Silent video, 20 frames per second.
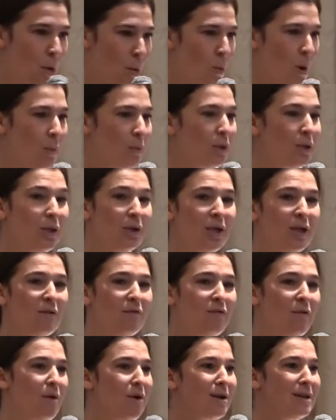What we're
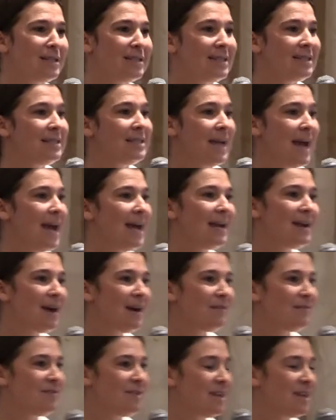looking for instead
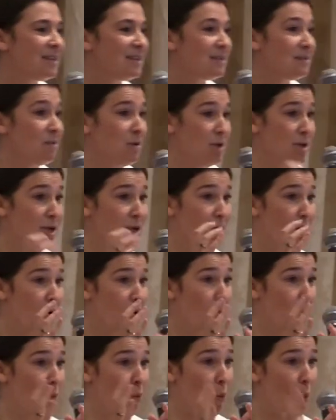of this, you
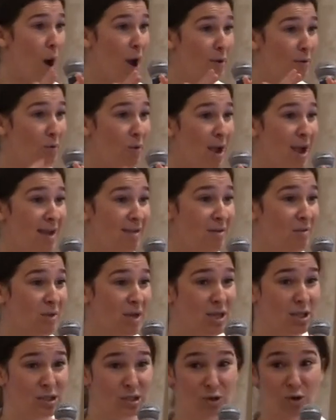know, one way that
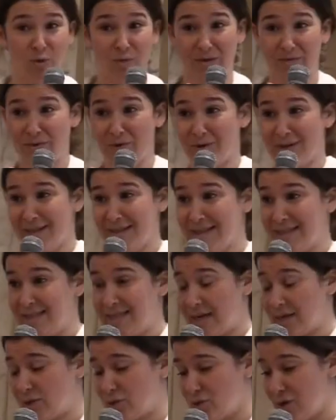we assume everyone in the
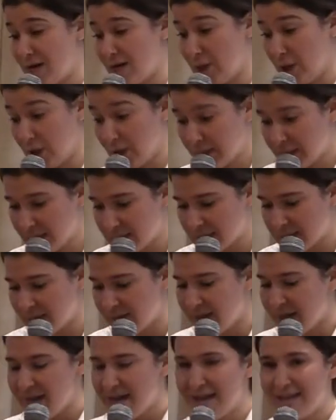sex trade looks
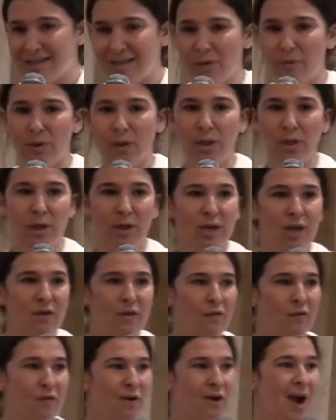is that we're
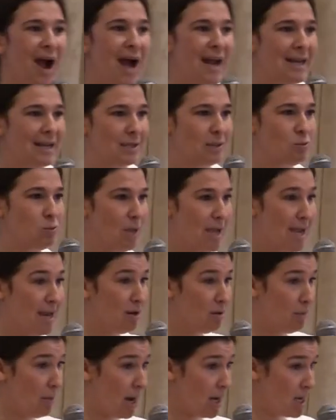looking for
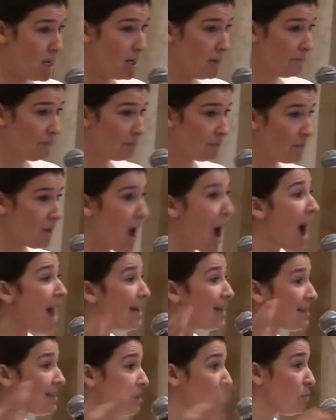unexplained money,
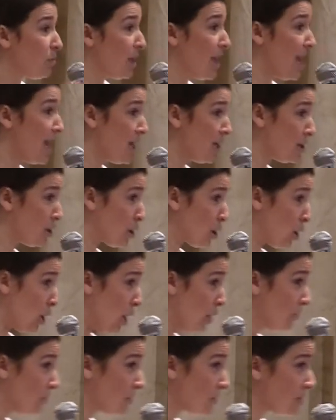unexplained
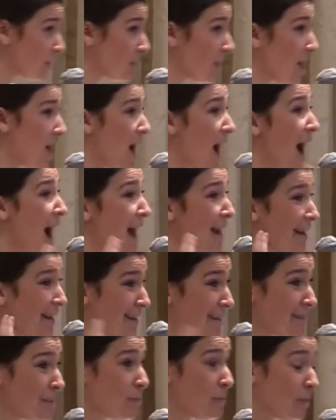clothes,
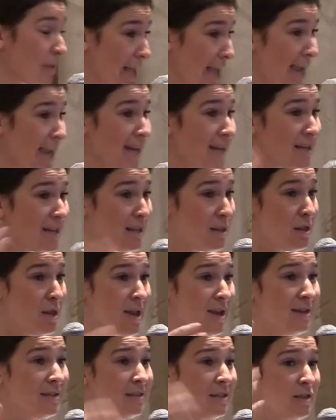unexplained
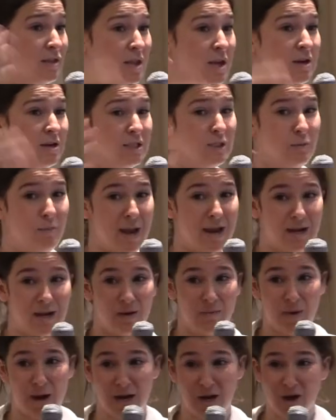things that they're
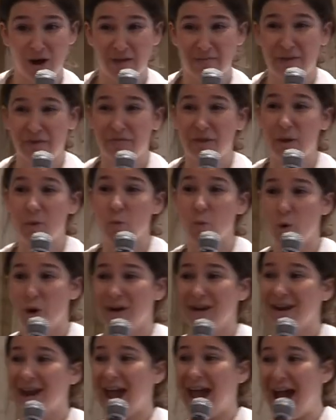spending money on that they
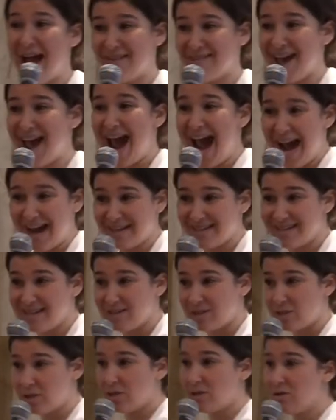wouldn't have
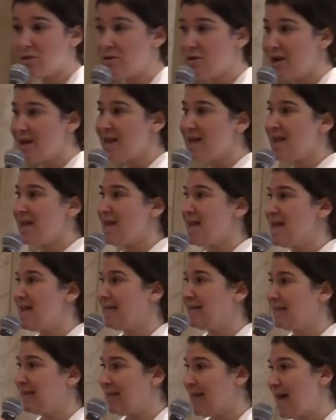access to
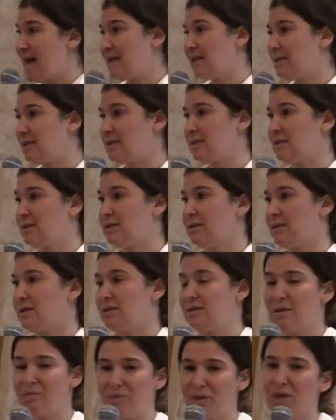unless
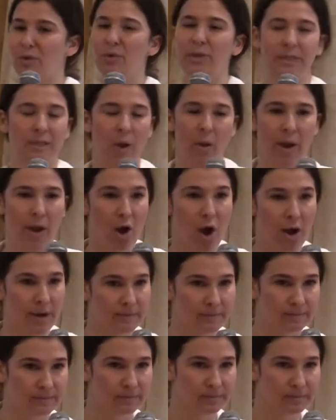something was going on.